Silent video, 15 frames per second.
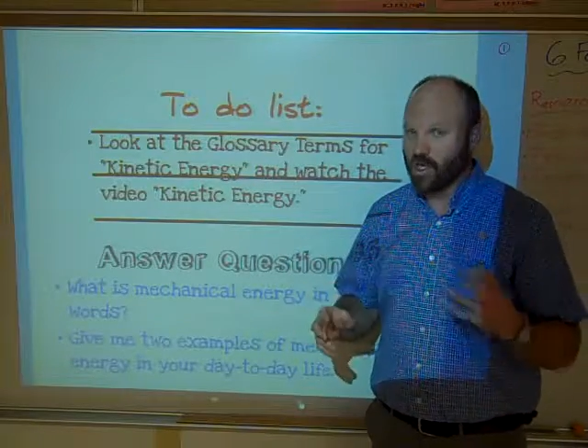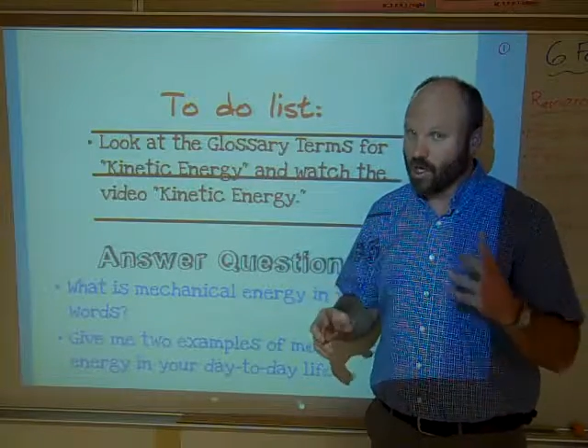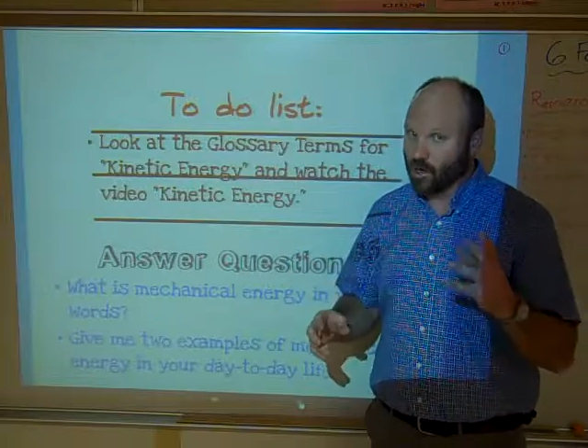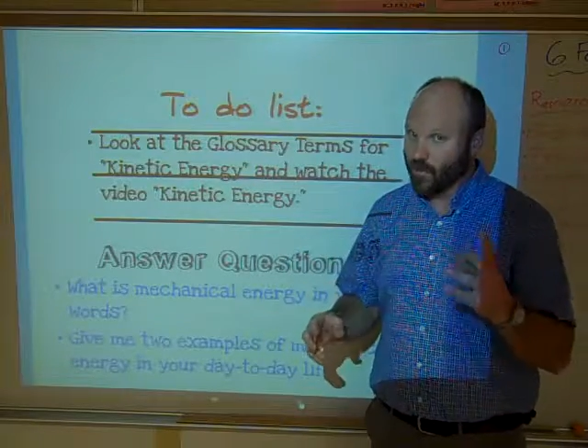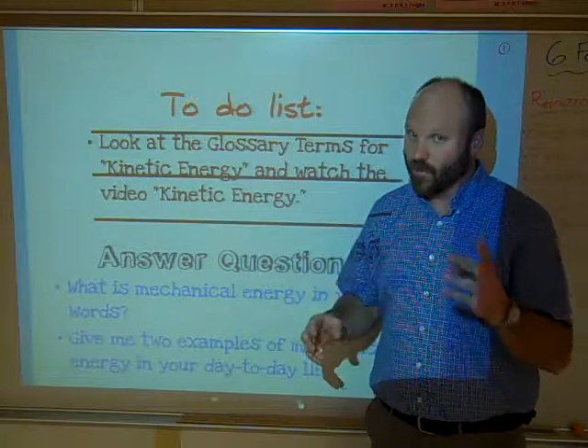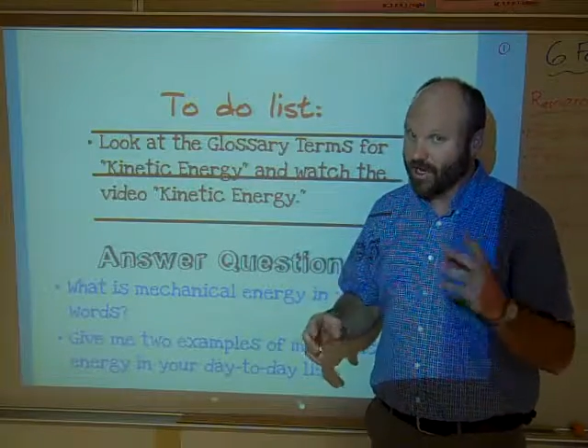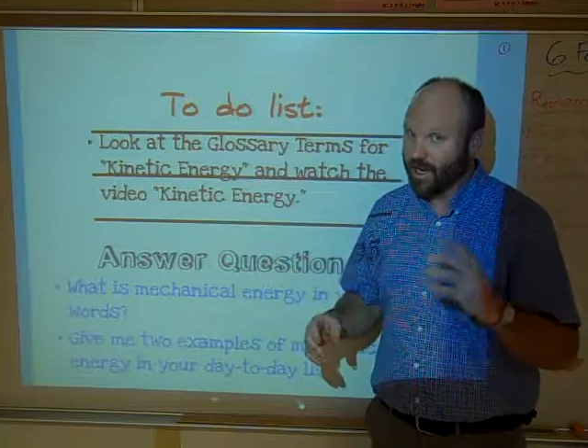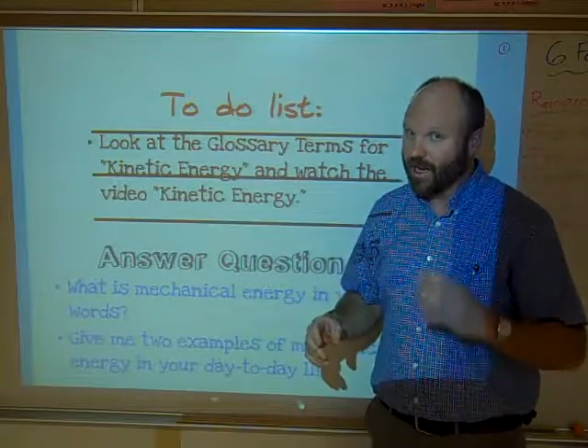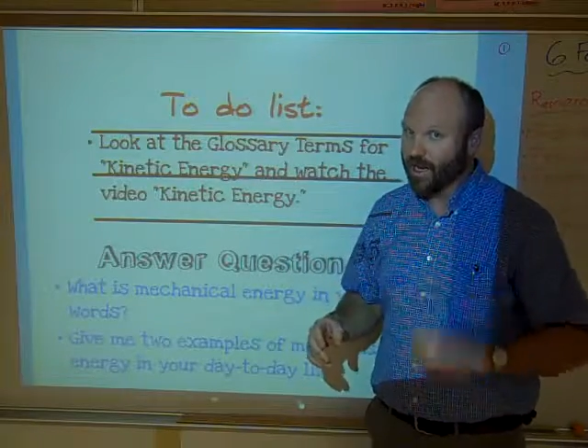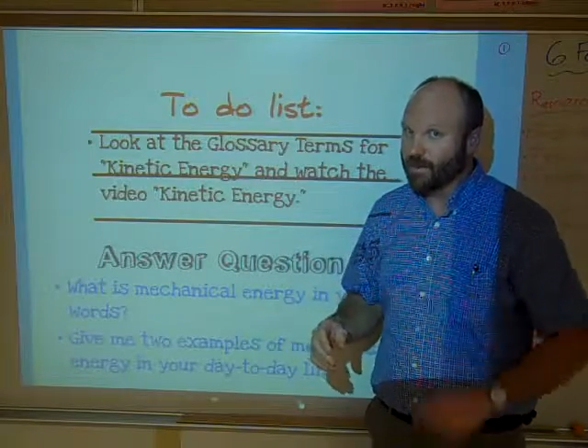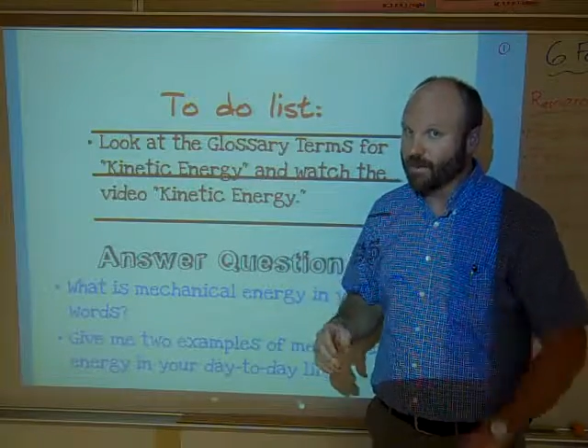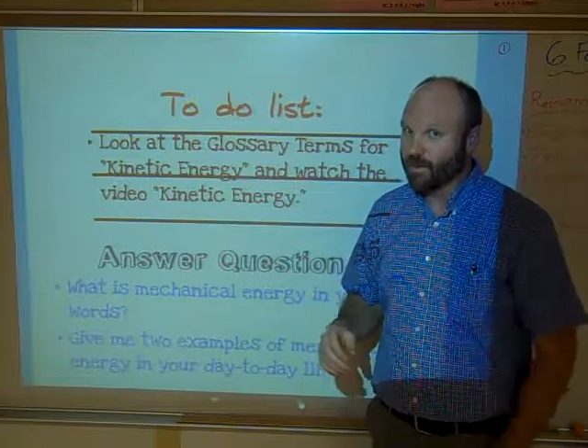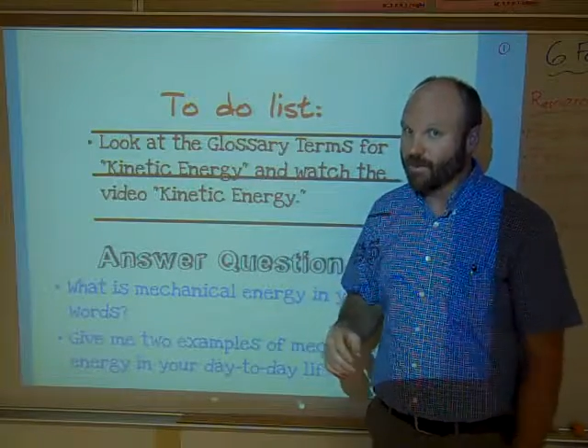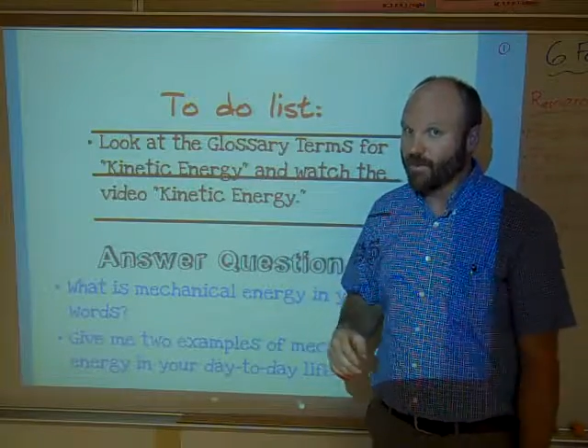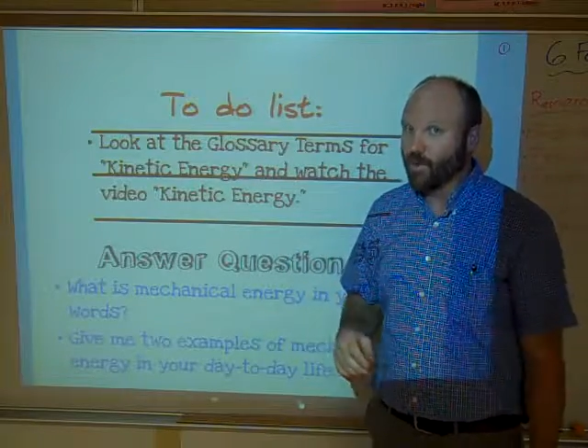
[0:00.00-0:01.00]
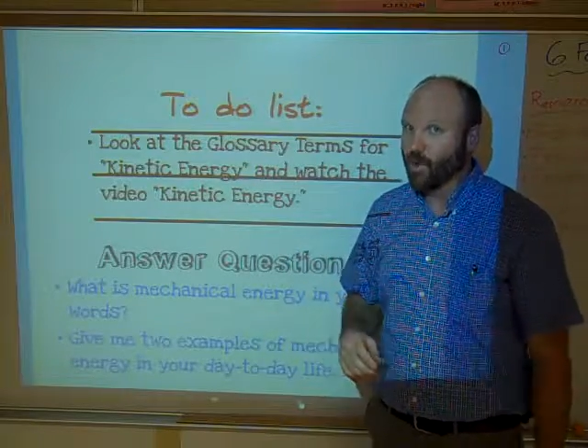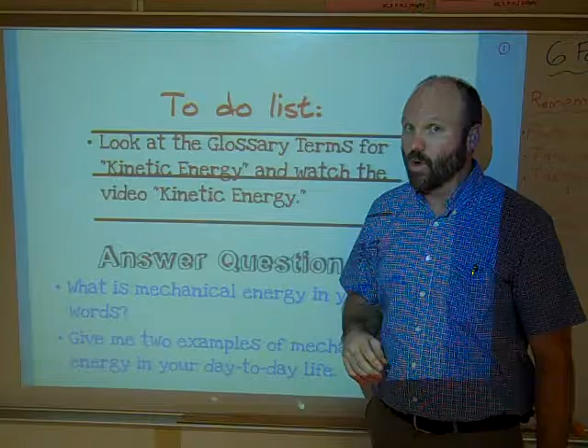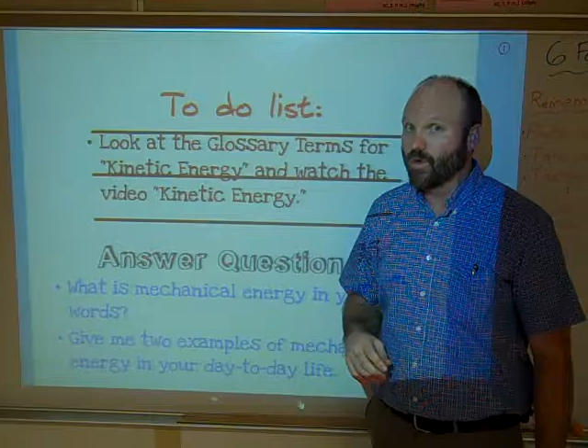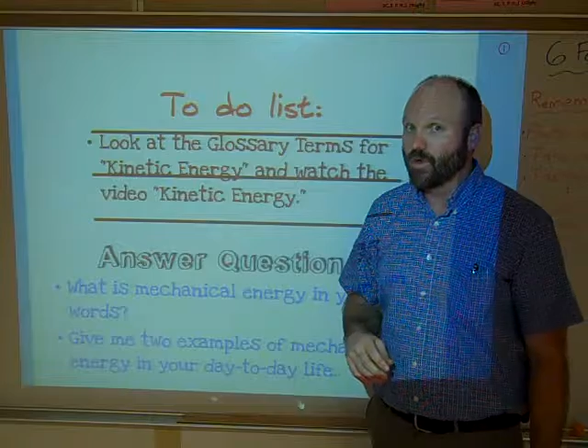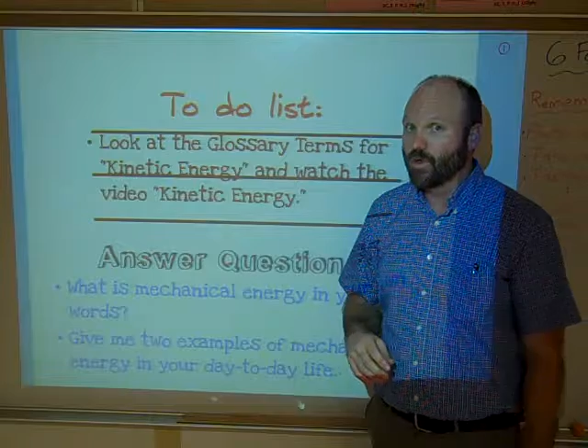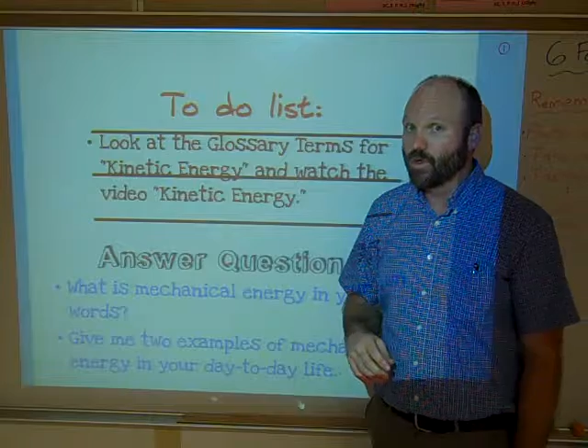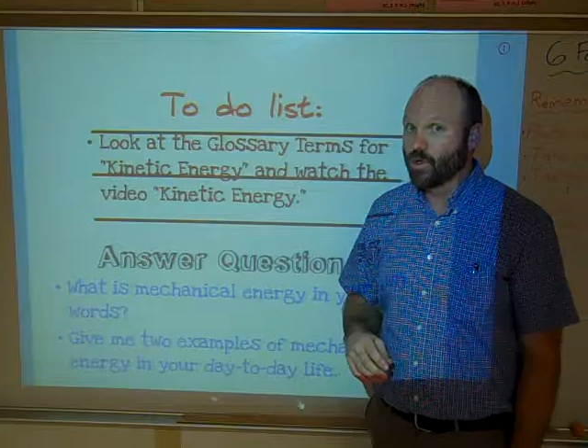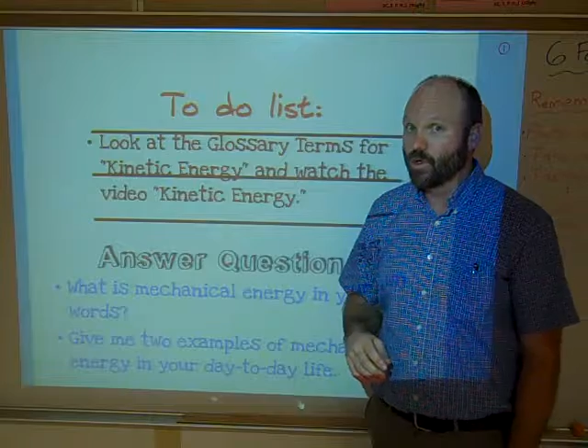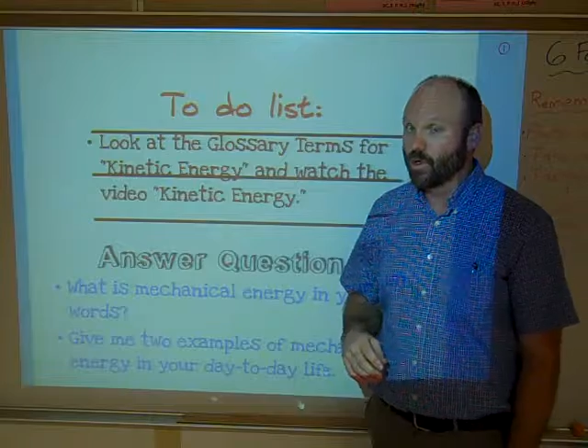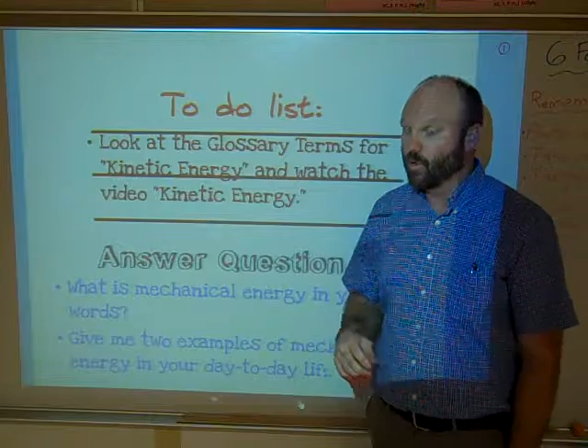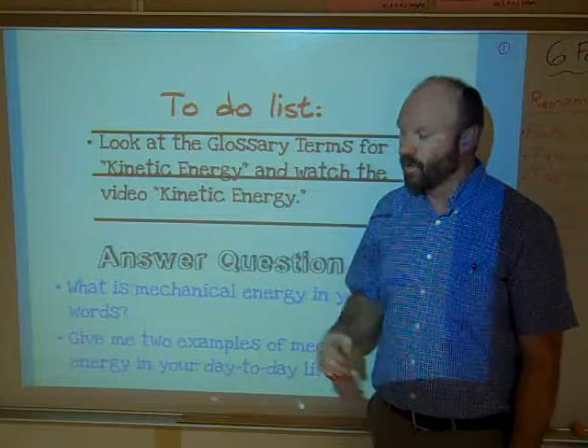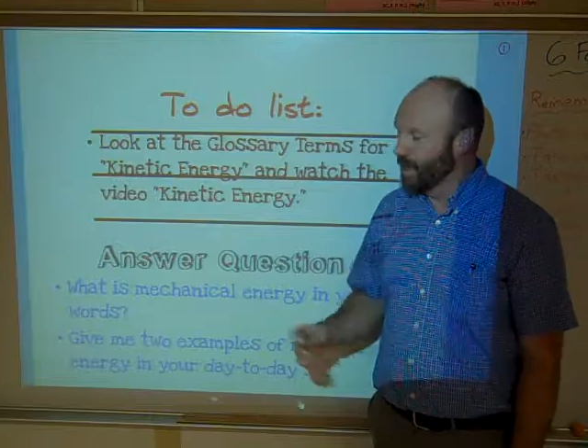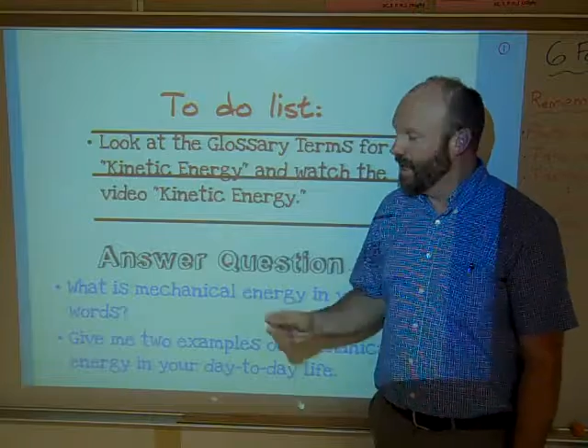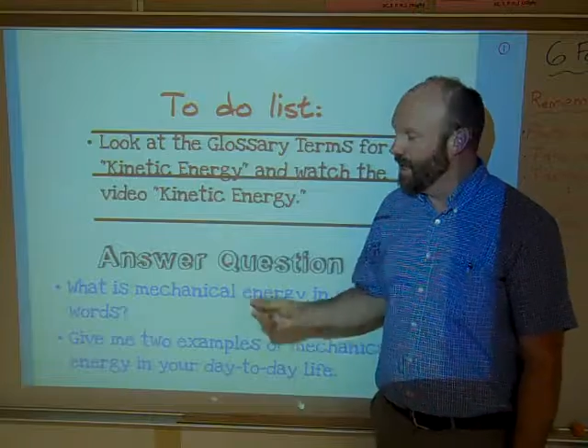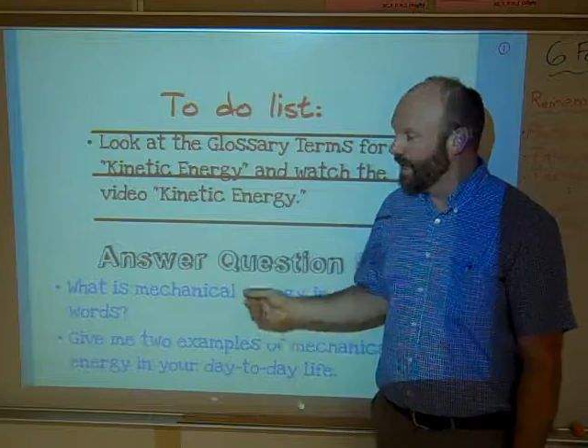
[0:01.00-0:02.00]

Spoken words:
You can probably come up with more than 2.